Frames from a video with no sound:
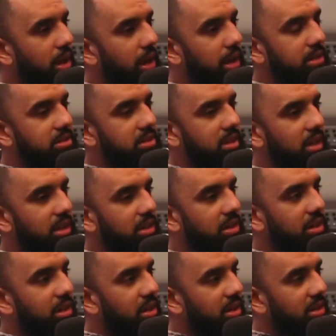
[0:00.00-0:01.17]
And it's like,
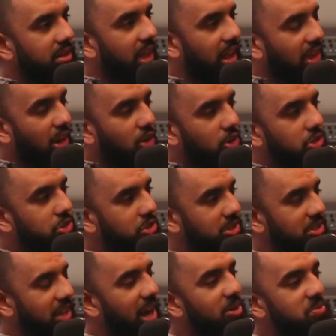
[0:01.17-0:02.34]
that contrast,
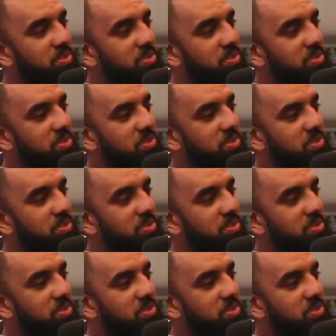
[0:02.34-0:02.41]
how am